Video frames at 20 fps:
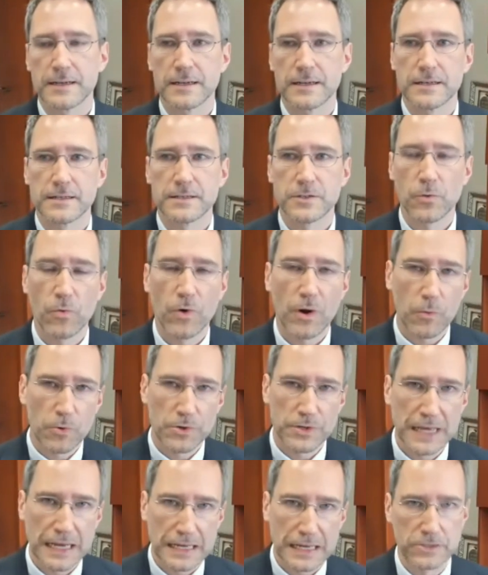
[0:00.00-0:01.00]
So what
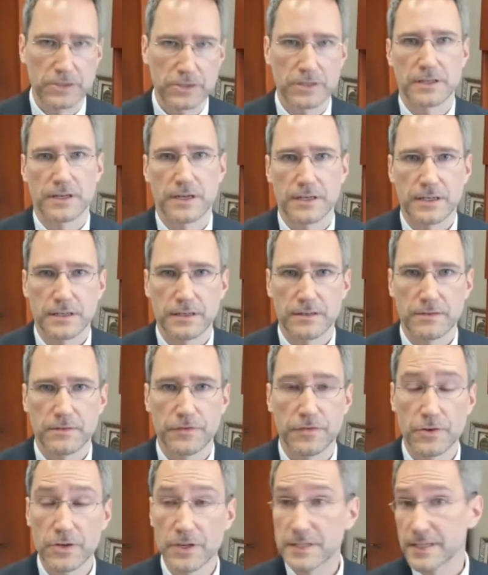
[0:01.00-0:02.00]
would that look like?
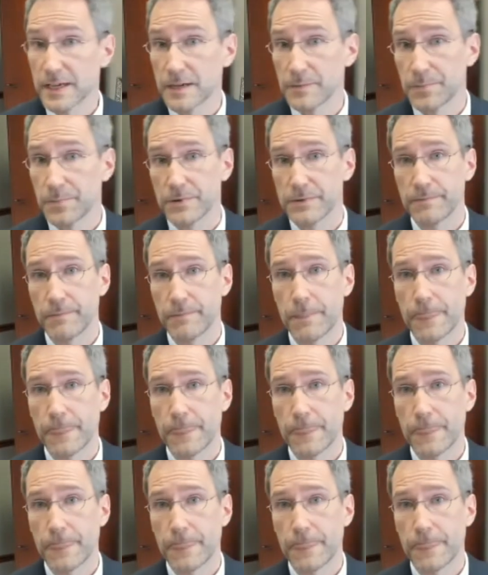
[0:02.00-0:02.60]
For example,